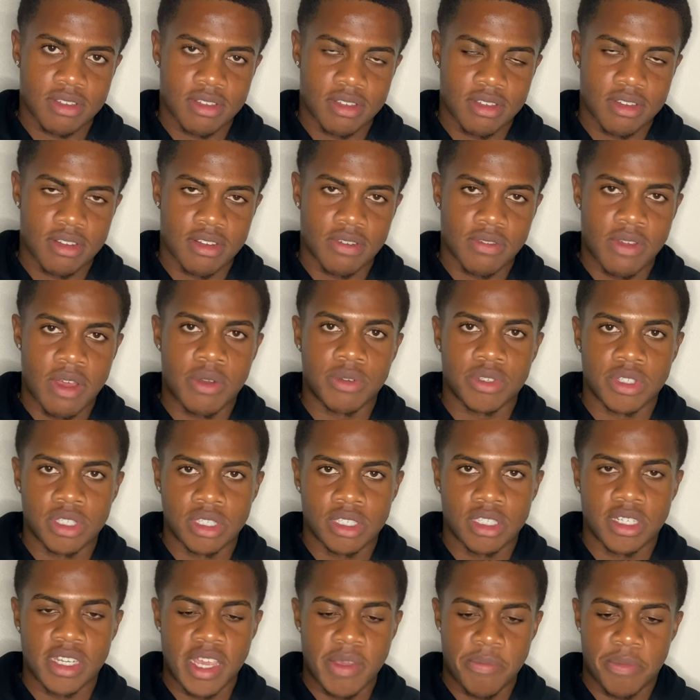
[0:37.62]
You know, I was in
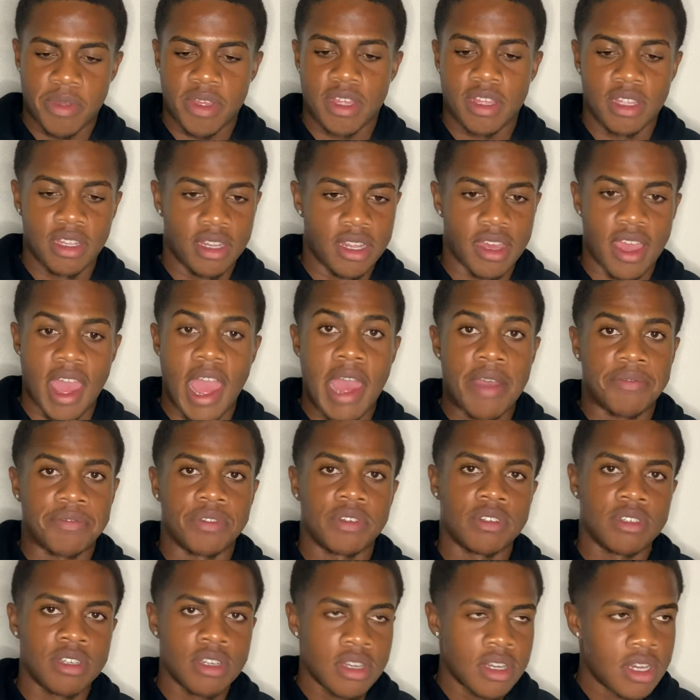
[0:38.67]
shape and like
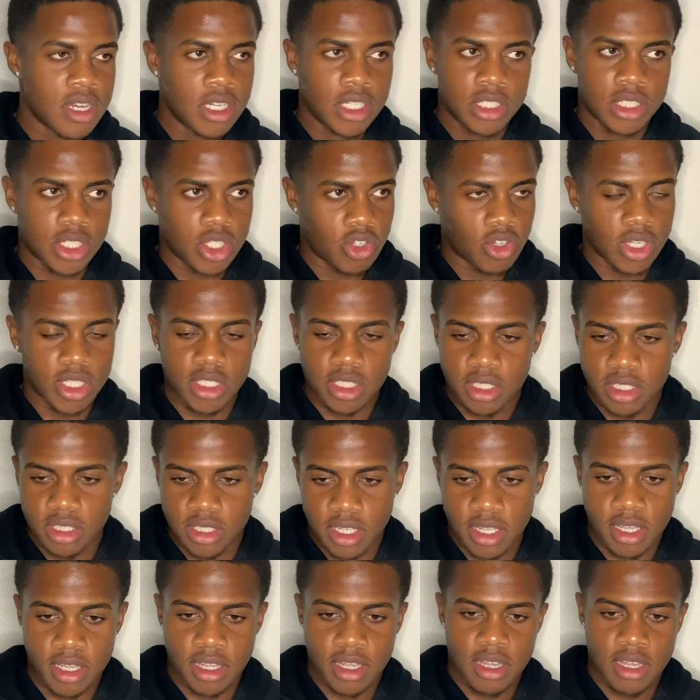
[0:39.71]
after. It's the craziest
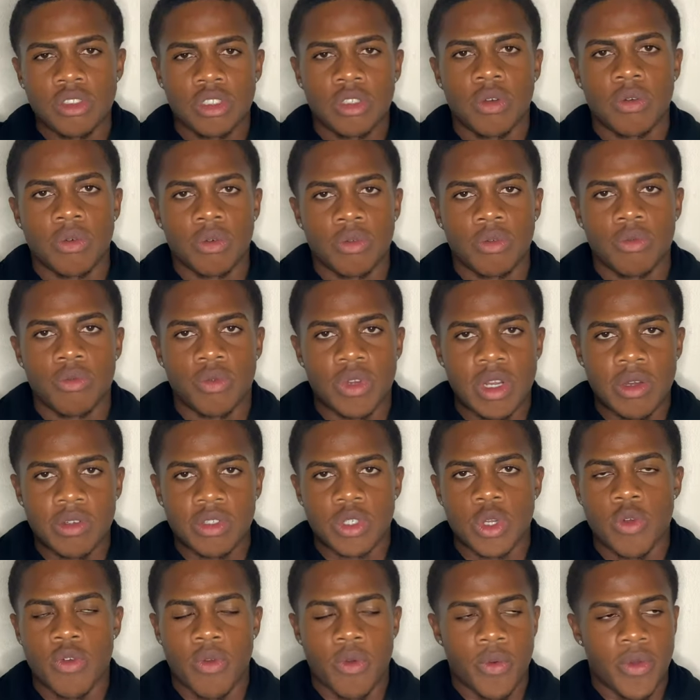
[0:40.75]
thing. So when I was
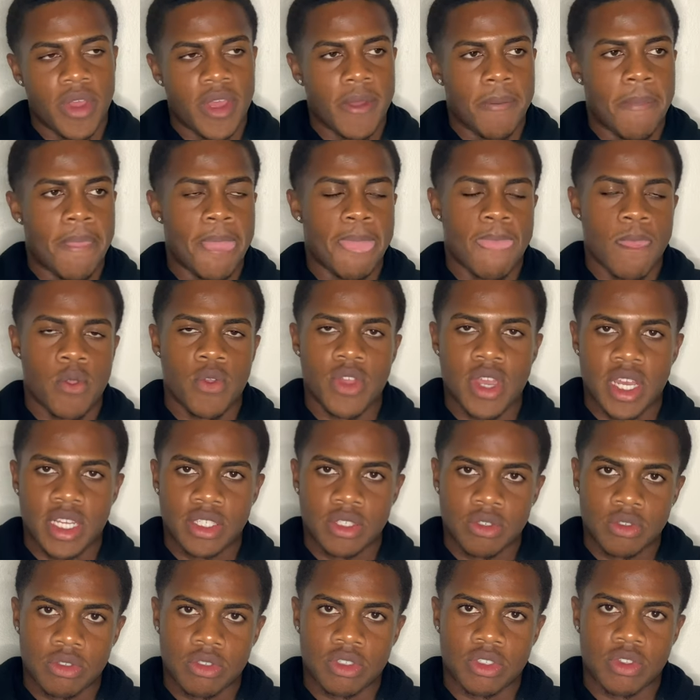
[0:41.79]
overweight, you guys
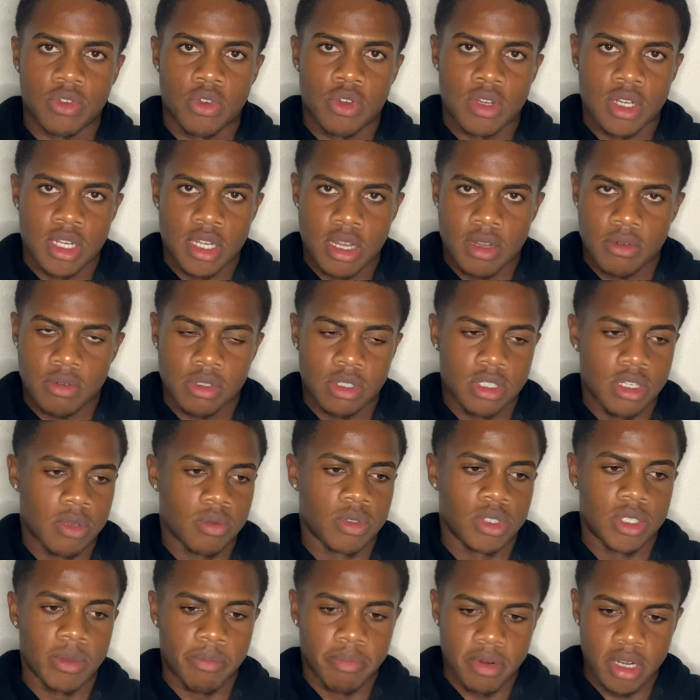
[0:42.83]
know the story. I was I
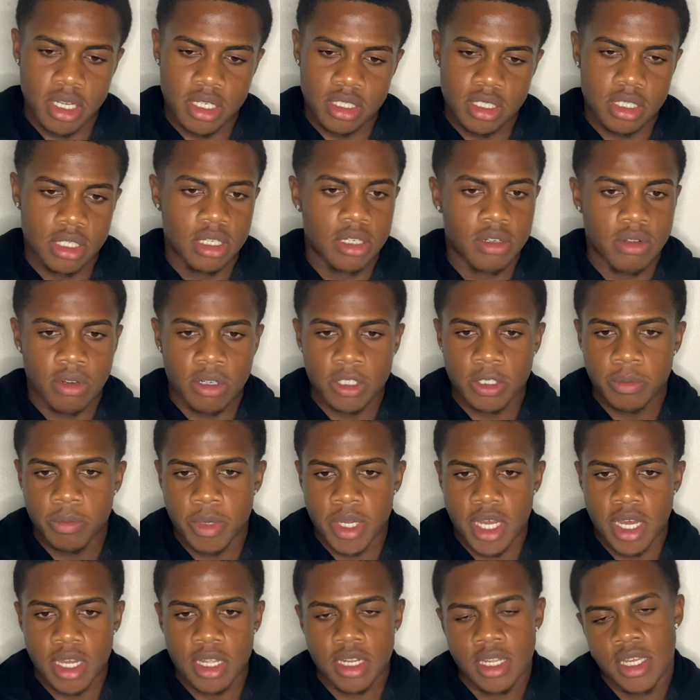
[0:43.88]
was depressed in a dark
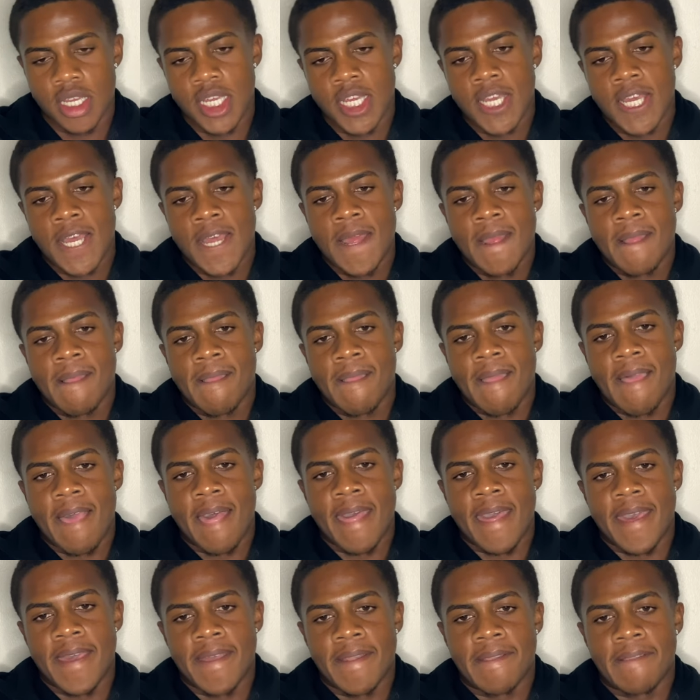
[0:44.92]
spot,
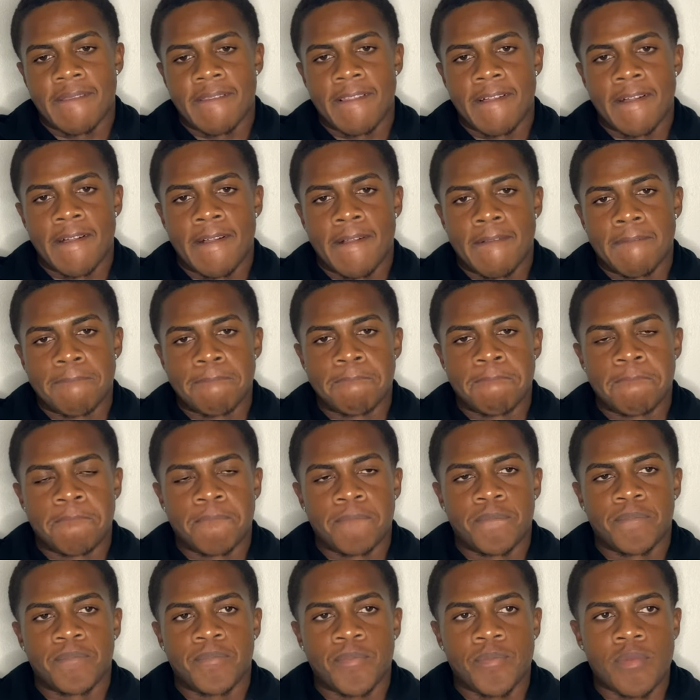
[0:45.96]
and um,
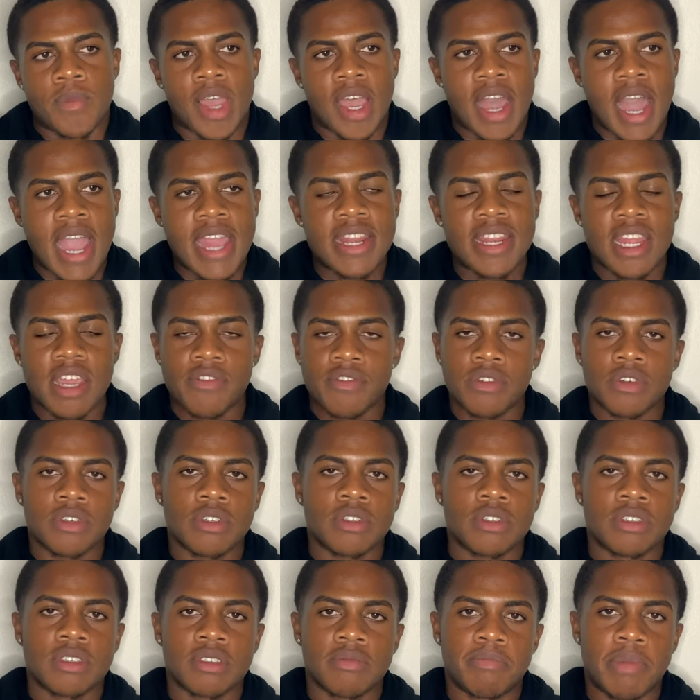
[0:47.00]
I
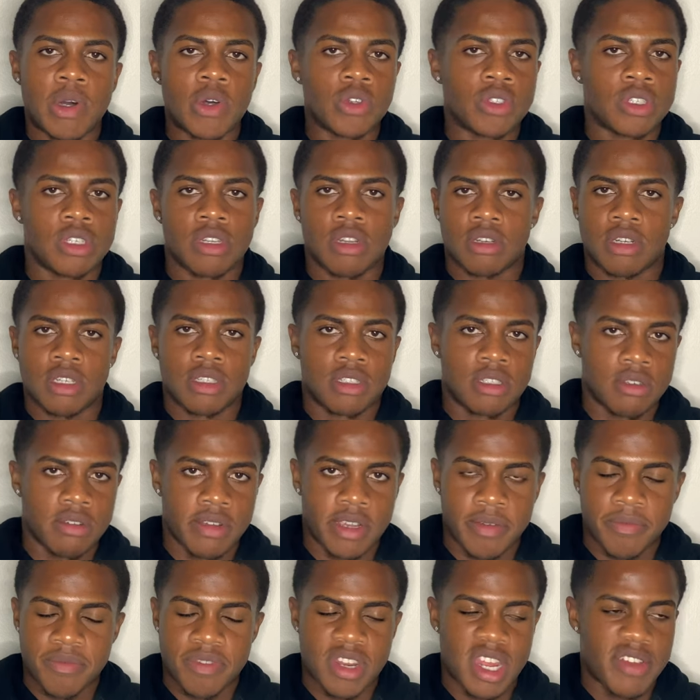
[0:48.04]
never posted on
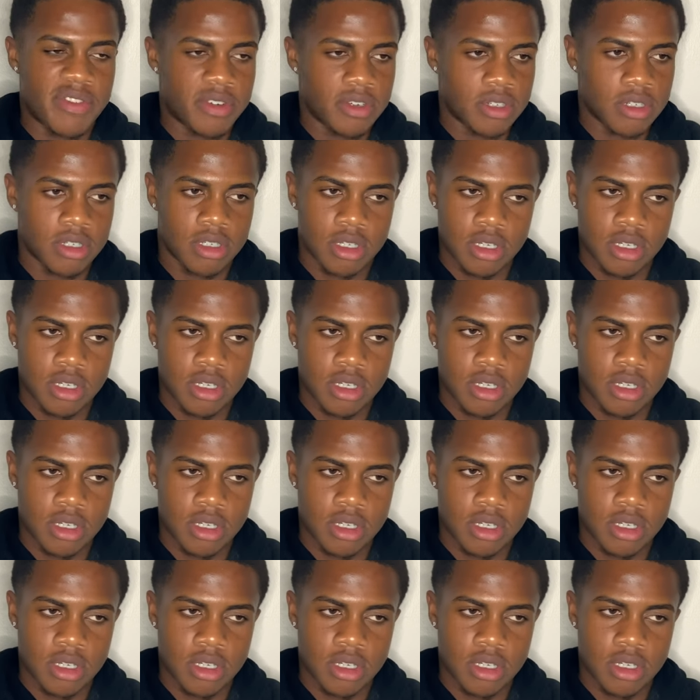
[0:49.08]
Instagram. Never.